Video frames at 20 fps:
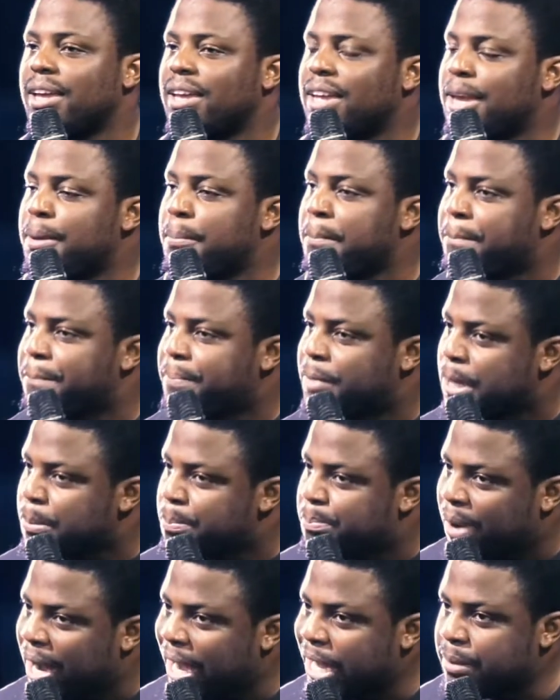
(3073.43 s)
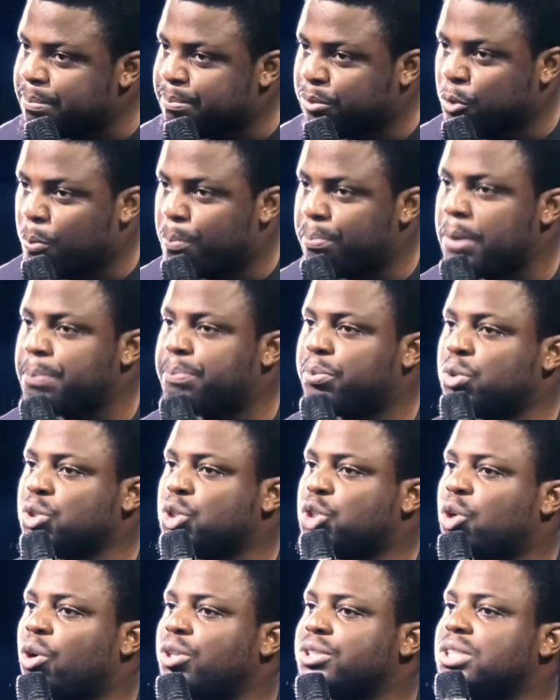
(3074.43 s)
In the Bible, people
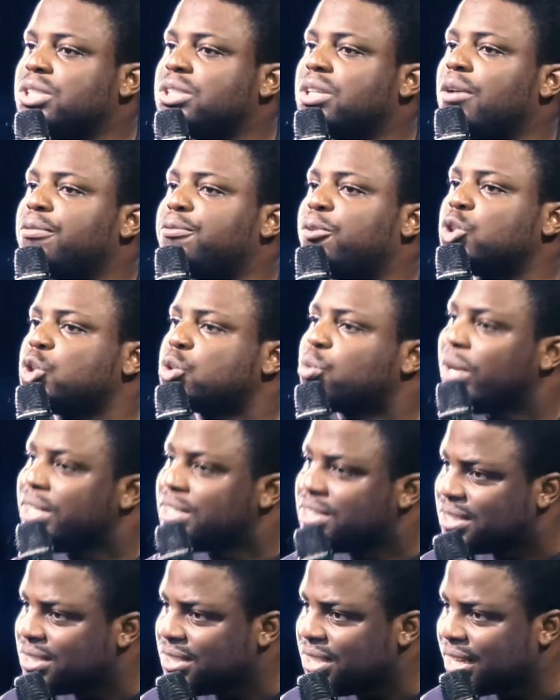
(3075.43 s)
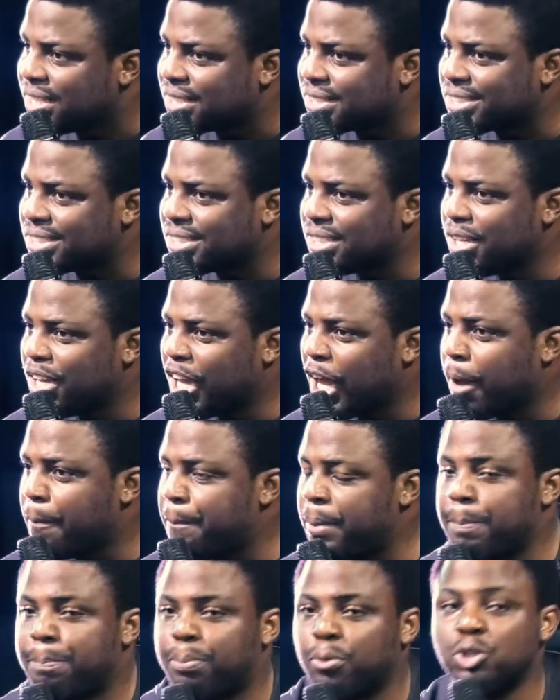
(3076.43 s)
judge Israel for 20 years,
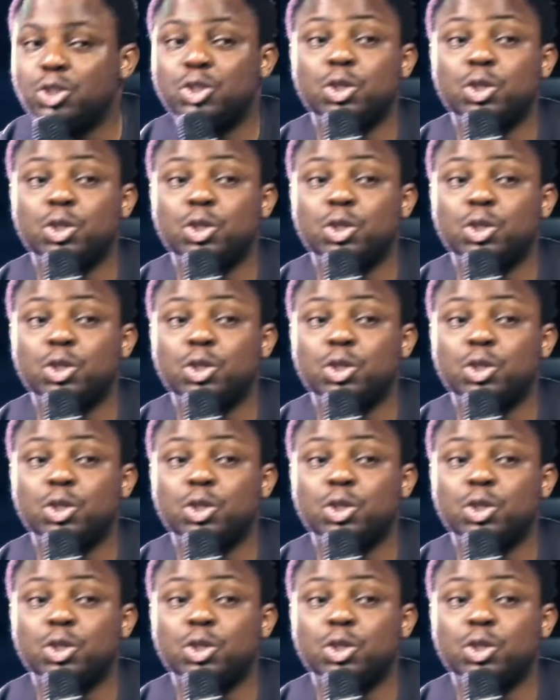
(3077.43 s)
people